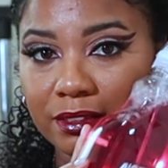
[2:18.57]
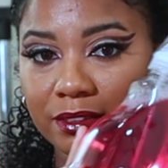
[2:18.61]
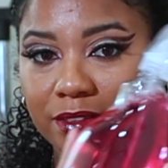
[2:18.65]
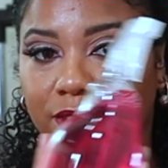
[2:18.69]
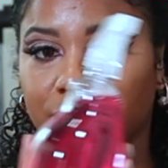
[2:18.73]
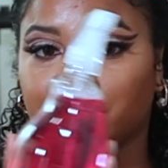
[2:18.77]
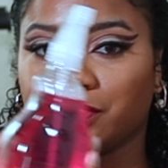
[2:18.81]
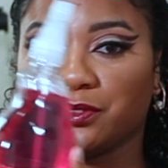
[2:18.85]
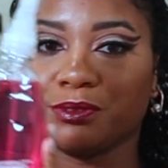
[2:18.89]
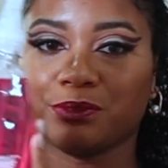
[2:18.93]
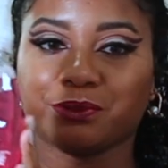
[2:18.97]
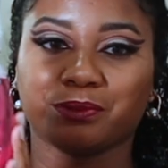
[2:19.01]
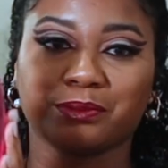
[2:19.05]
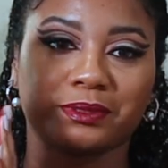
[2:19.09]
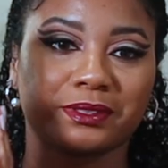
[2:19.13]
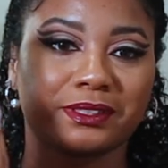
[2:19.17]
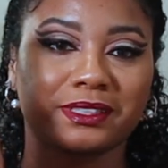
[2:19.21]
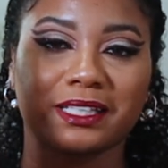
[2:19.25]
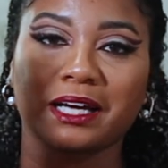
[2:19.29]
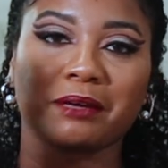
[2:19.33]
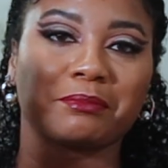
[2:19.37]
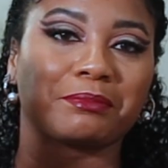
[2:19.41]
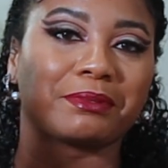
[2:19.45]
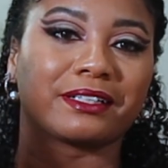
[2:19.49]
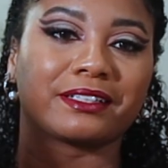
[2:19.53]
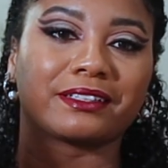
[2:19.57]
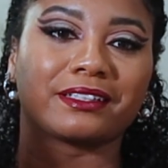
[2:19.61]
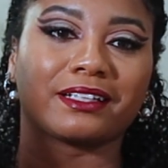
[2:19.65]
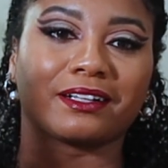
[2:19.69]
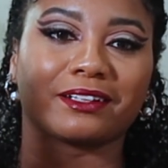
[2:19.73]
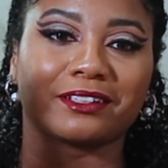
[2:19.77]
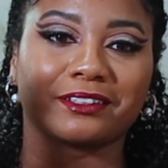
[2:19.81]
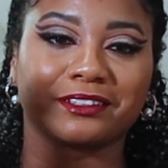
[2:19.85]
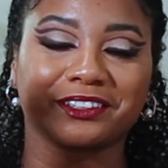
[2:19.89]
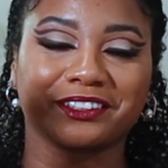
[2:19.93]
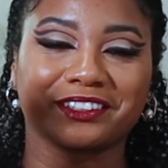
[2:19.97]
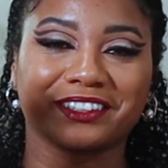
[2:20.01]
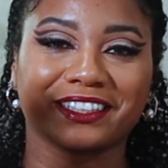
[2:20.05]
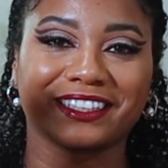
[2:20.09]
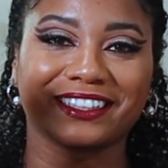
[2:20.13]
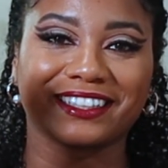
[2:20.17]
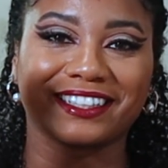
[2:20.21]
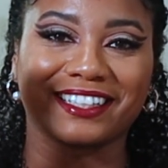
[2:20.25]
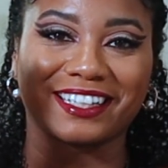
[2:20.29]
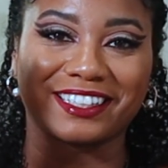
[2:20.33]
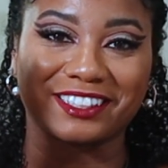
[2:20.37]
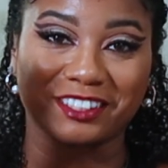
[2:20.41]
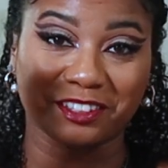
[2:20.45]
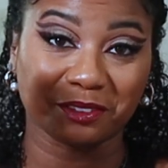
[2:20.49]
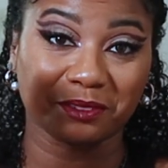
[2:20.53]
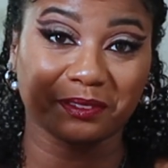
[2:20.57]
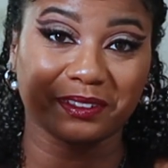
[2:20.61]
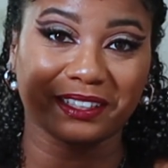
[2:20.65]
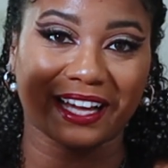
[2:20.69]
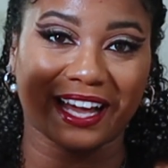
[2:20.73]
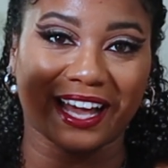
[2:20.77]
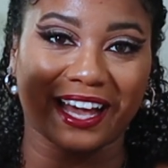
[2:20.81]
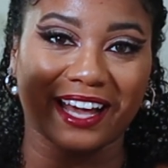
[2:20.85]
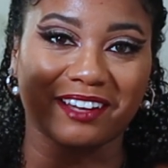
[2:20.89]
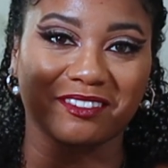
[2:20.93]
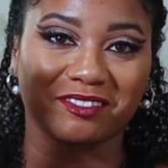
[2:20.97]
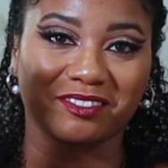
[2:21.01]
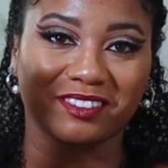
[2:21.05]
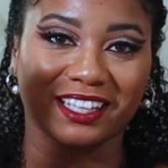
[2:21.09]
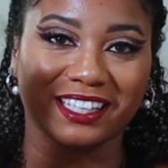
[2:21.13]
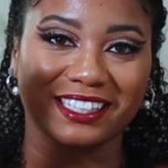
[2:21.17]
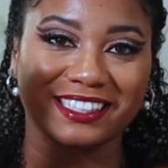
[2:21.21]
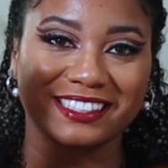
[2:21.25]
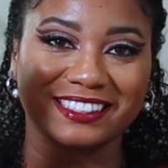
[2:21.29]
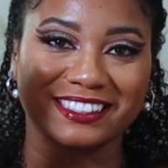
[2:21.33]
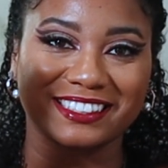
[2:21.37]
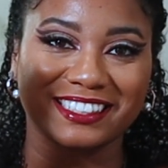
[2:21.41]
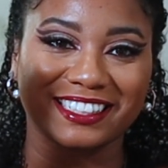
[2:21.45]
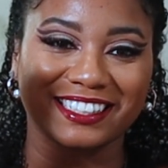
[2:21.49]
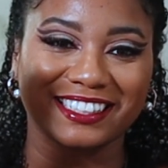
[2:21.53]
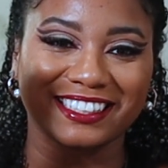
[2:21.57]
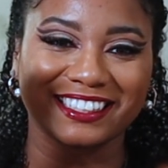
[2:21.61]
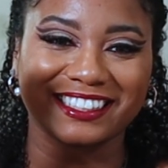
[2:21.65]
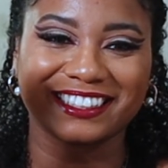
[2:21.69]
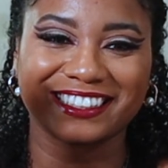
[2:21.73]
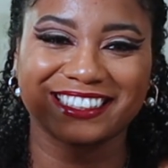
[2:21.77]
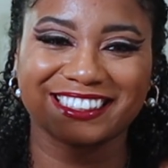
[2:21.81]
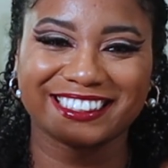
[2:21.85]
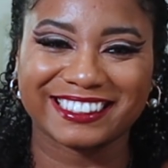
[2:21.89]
to stop at a Dollar Tree that I knew would have nice things.